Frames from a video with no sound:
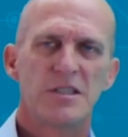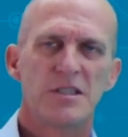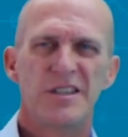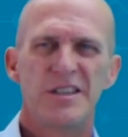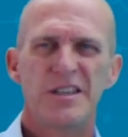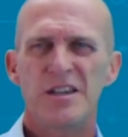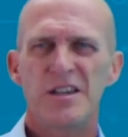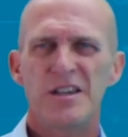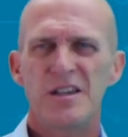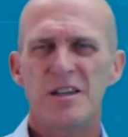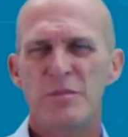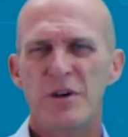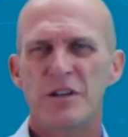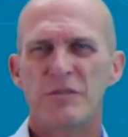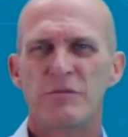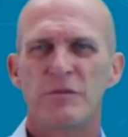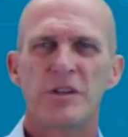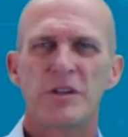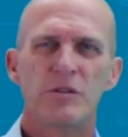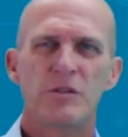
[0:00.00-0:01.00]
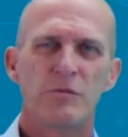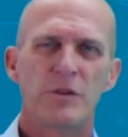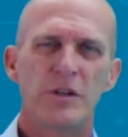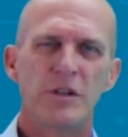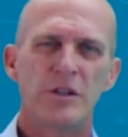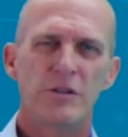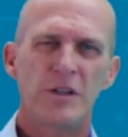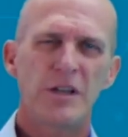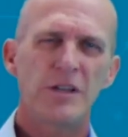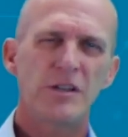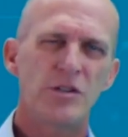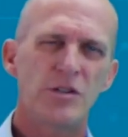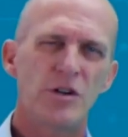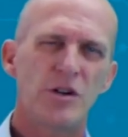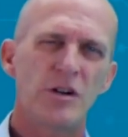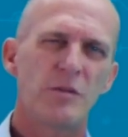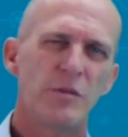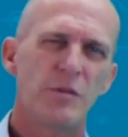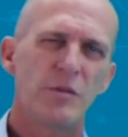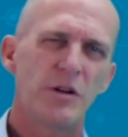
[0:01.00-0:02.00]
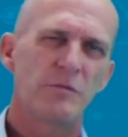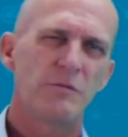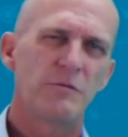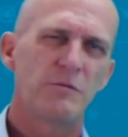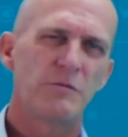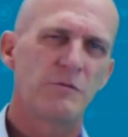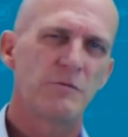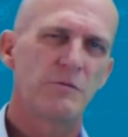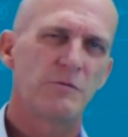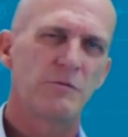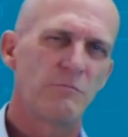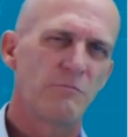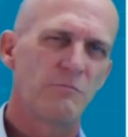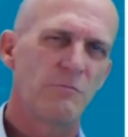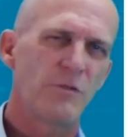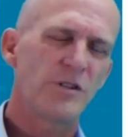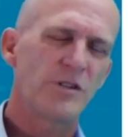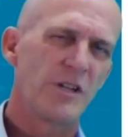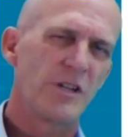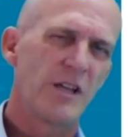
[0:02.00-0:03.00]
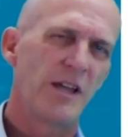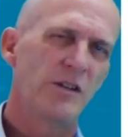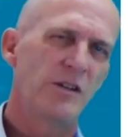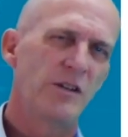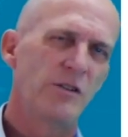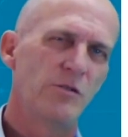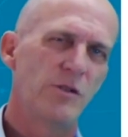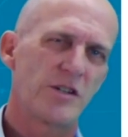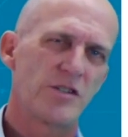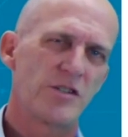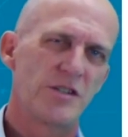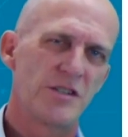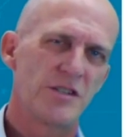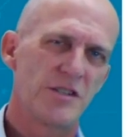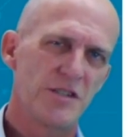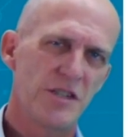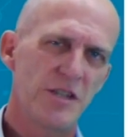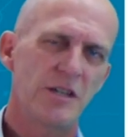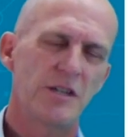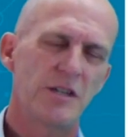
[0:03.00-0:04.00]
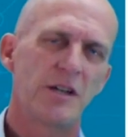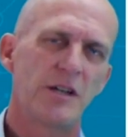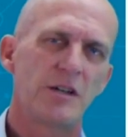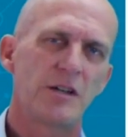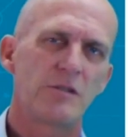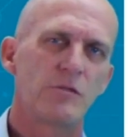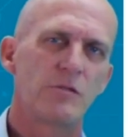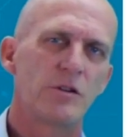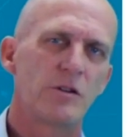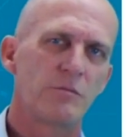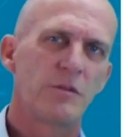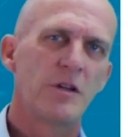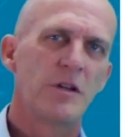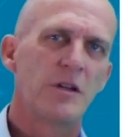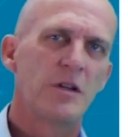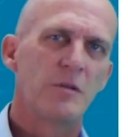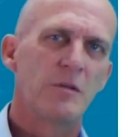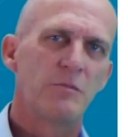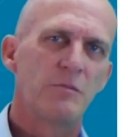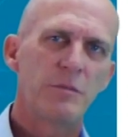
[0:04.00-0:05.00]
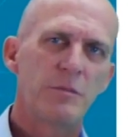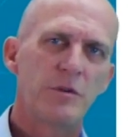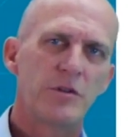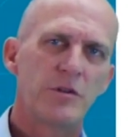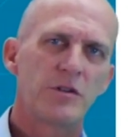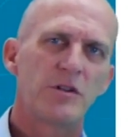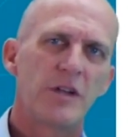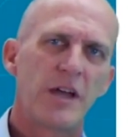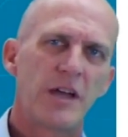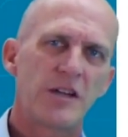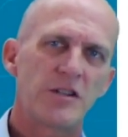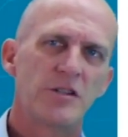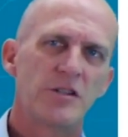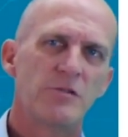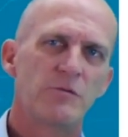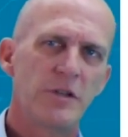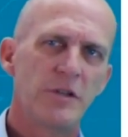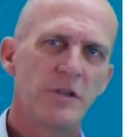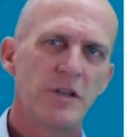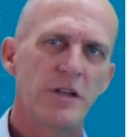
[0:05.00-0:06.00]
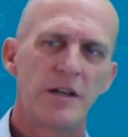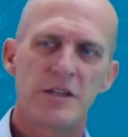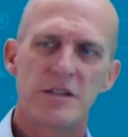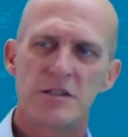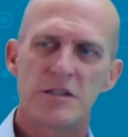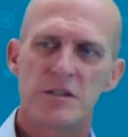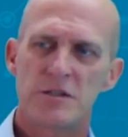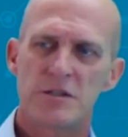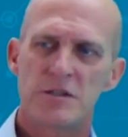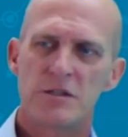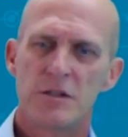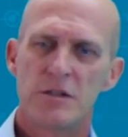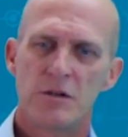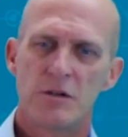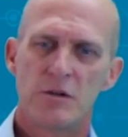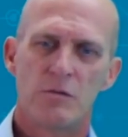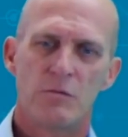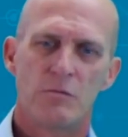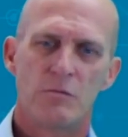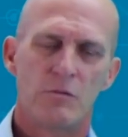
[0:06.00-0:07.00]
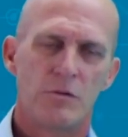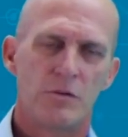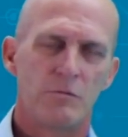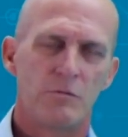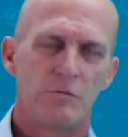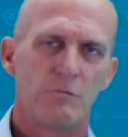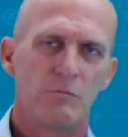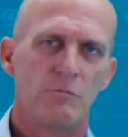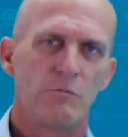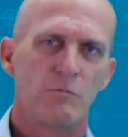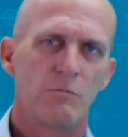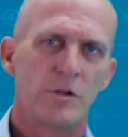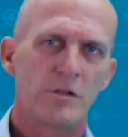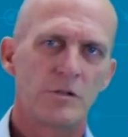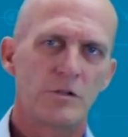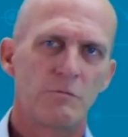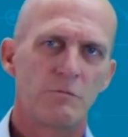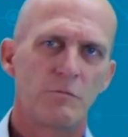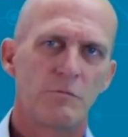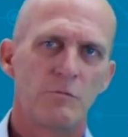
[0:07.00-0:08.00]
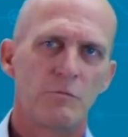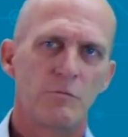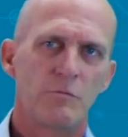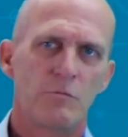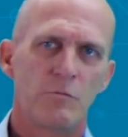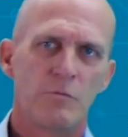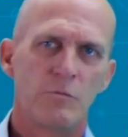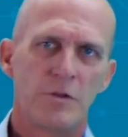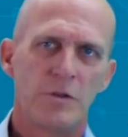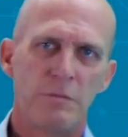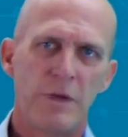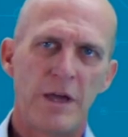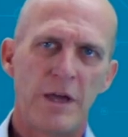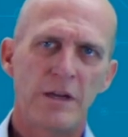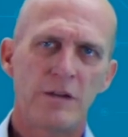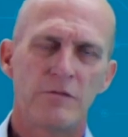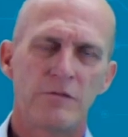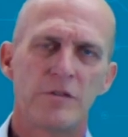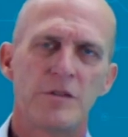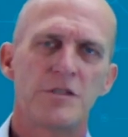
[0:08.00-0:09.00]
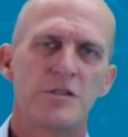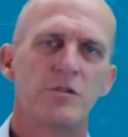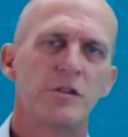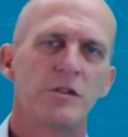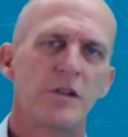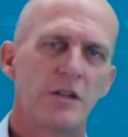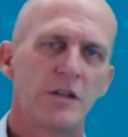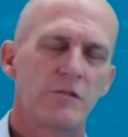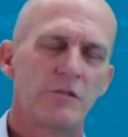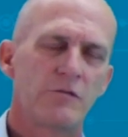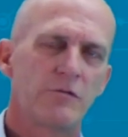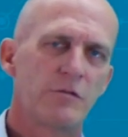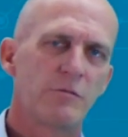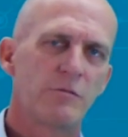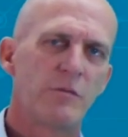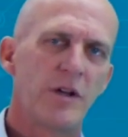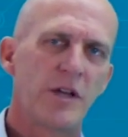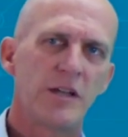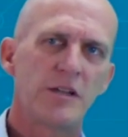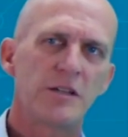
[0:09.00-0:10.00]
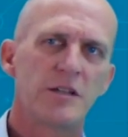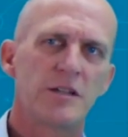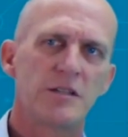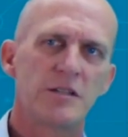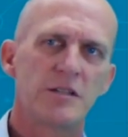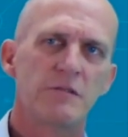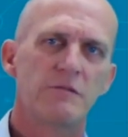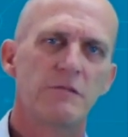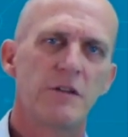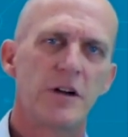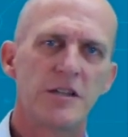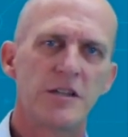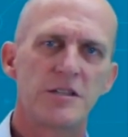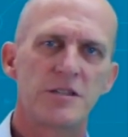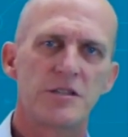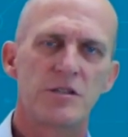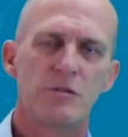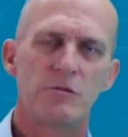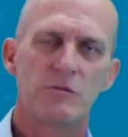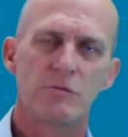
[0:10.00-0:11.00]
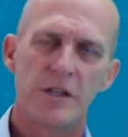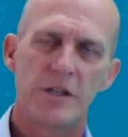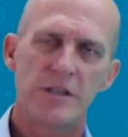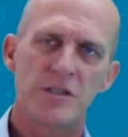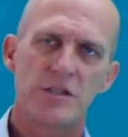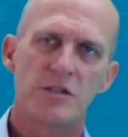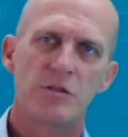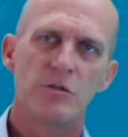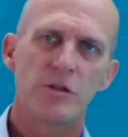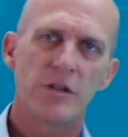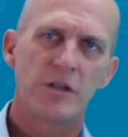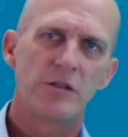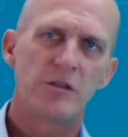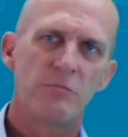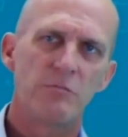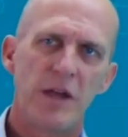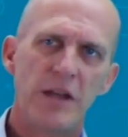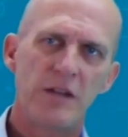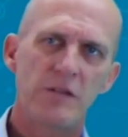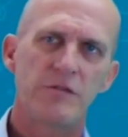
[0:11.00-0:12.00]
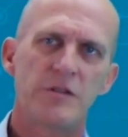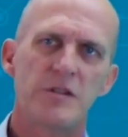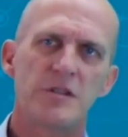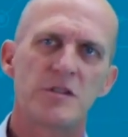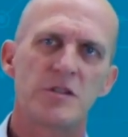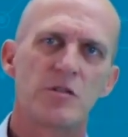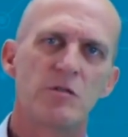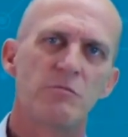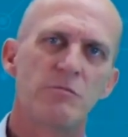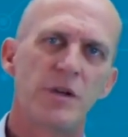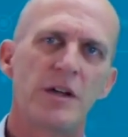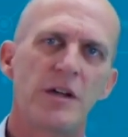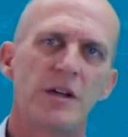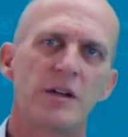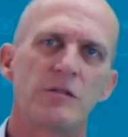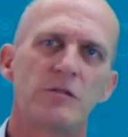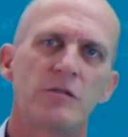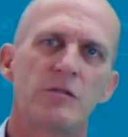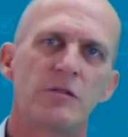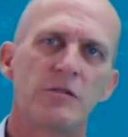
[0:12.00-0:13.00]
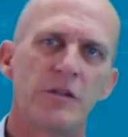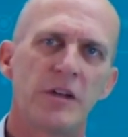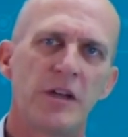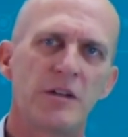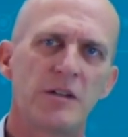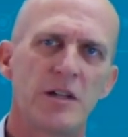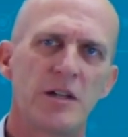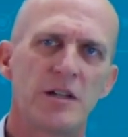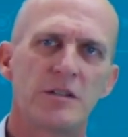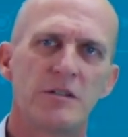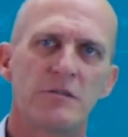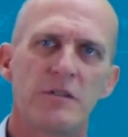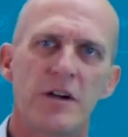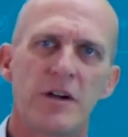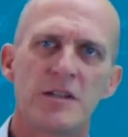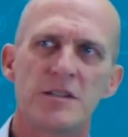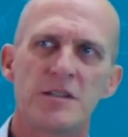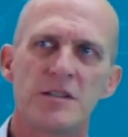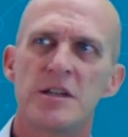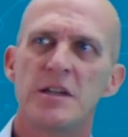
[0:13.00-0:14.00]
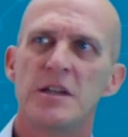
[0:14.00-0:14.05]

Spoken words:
Yeah, but when you then talk about what can you actually see in a network, people don't actually realize what the benefits you get from a handheld device. So let's look at the benefits compared of a handheld device